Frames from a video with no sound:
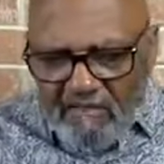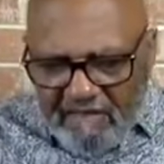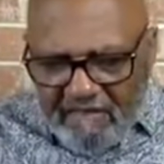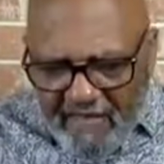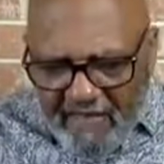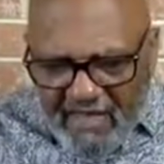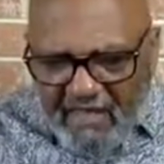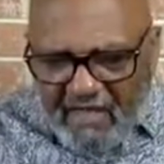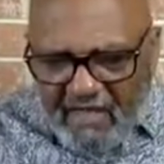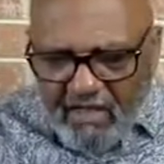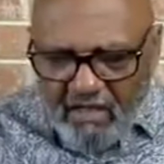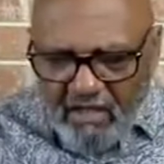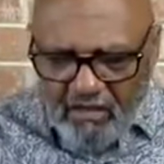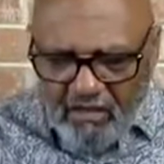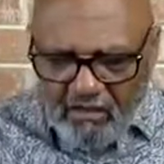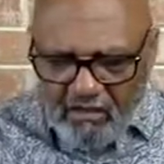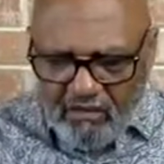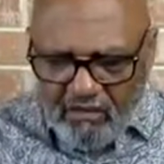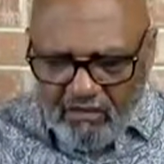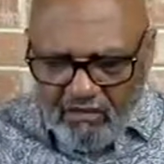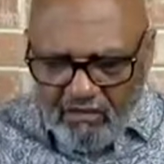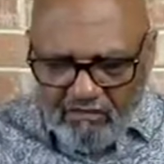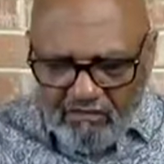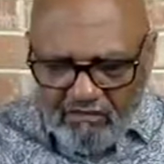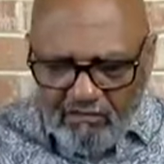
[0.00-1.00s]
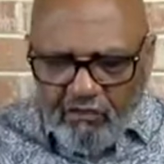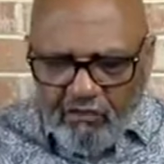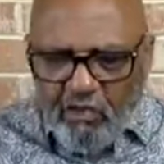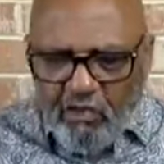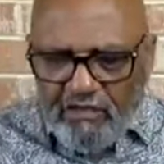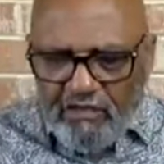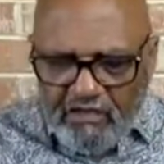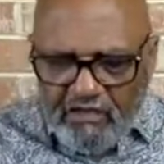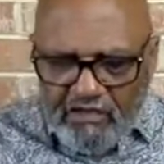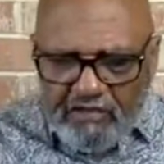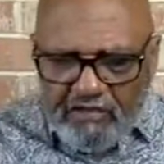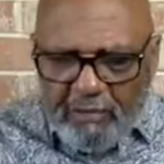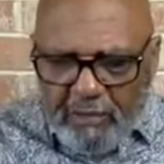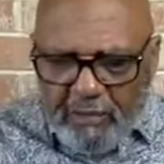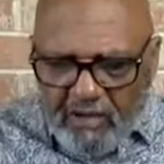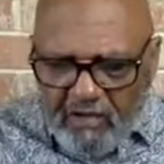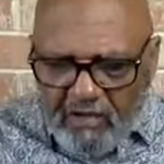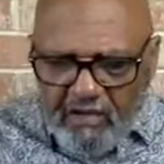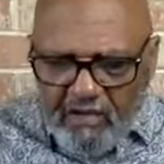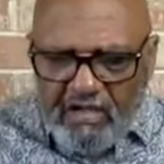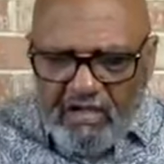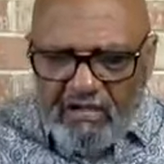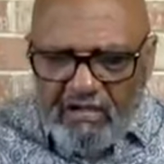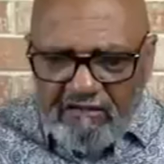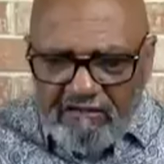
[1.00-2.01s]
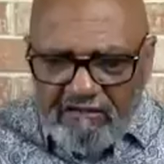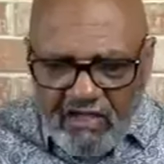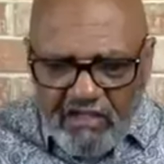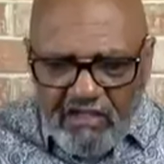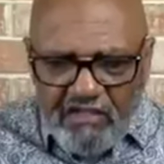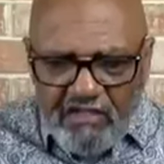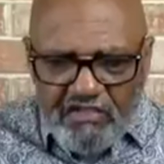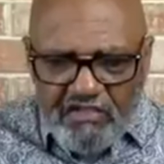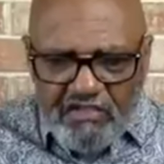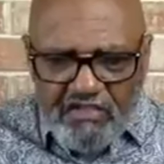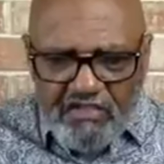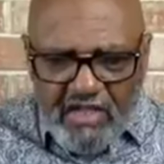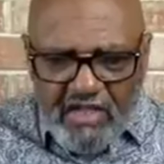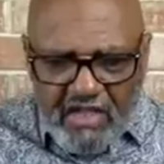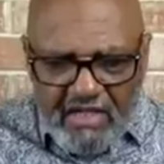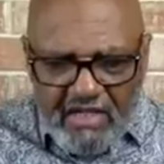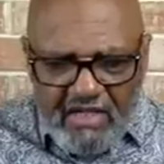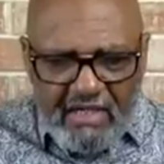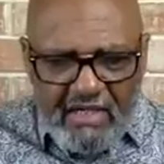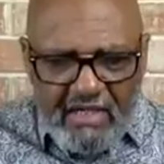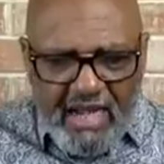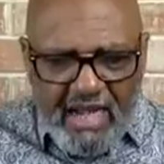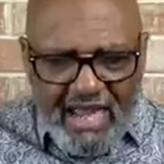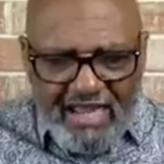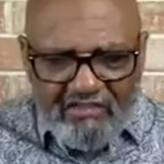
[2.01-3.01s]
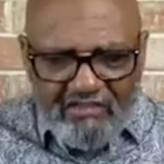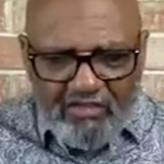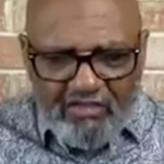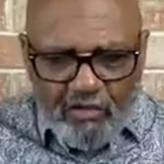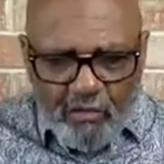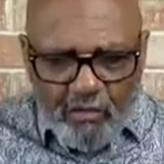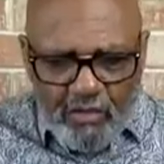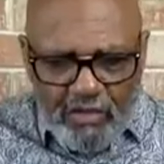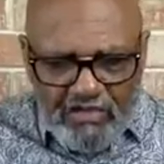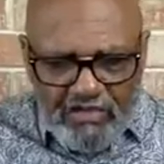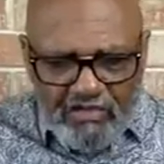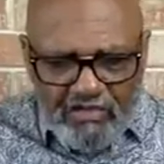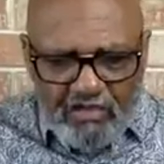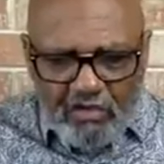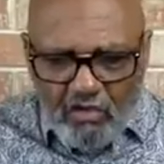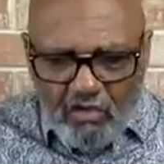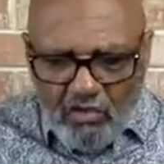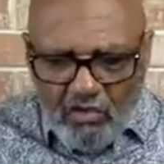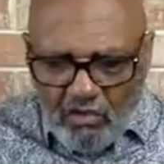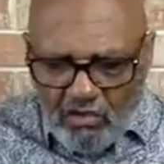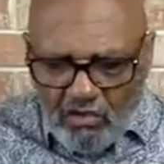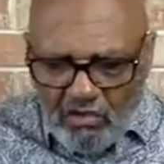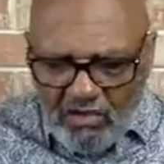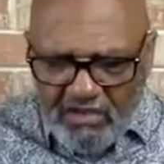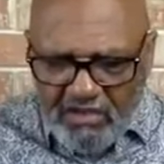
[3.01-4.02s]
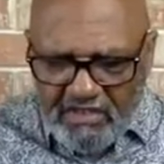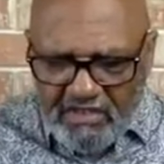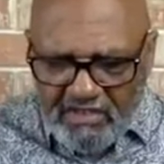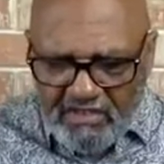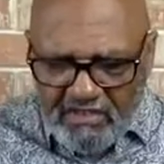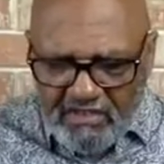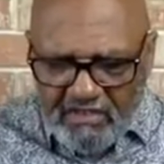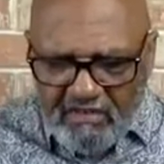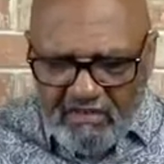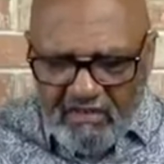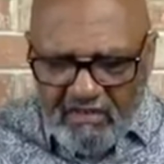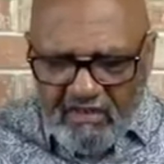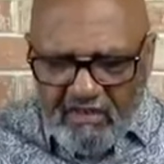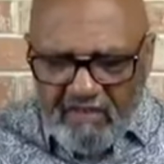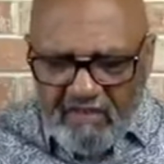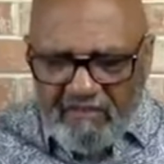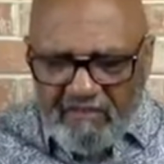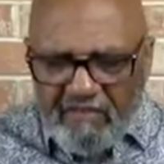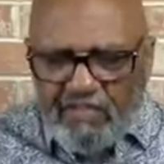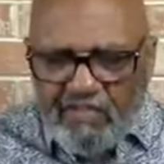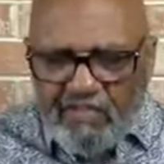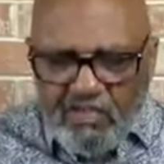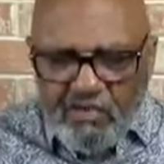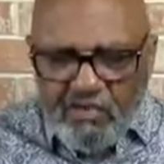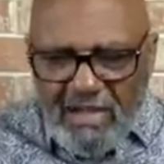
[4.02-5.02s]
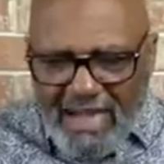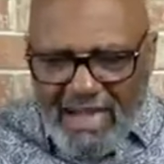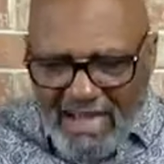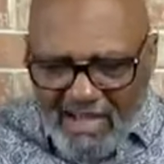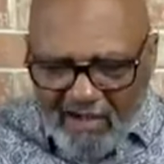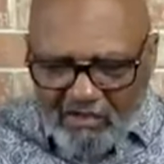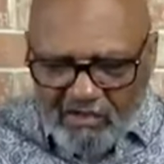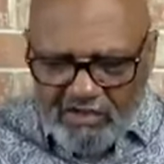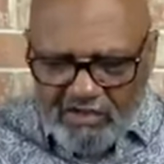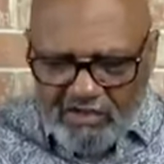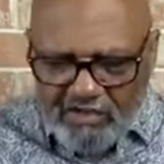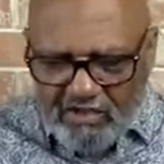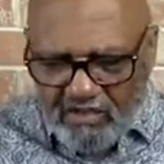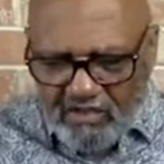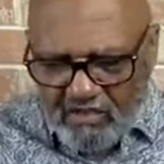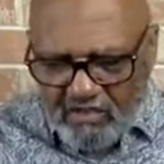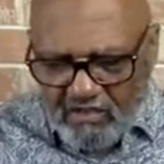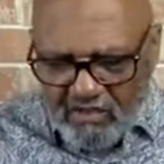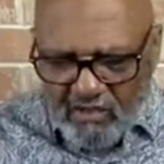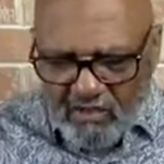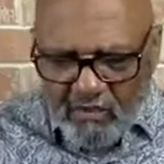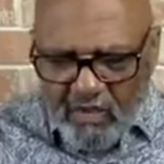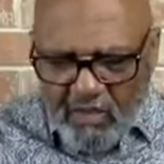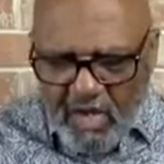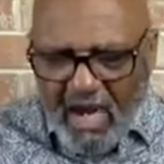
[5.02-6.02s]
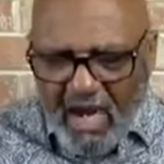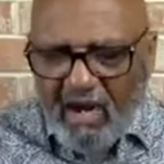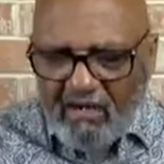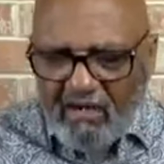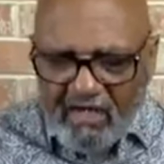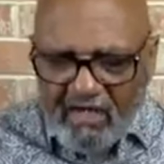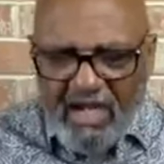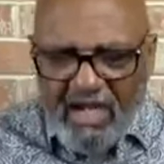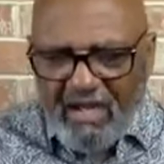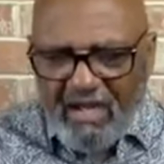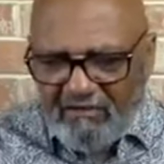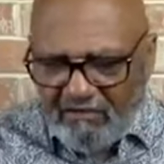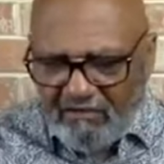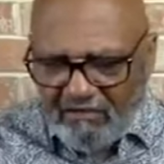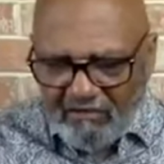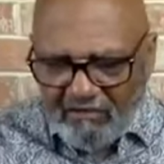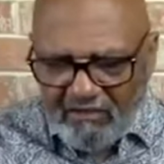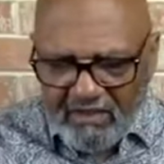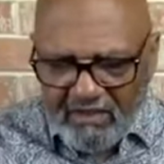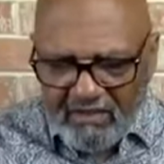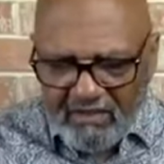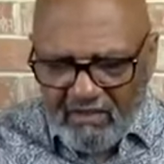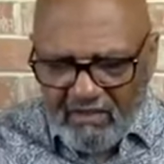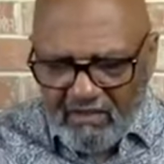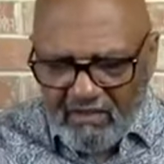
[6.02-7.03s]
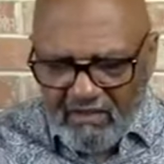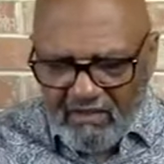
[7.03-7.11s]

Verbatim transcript: thanking you for this period of understanding as the risen Lord that you counter our conflict.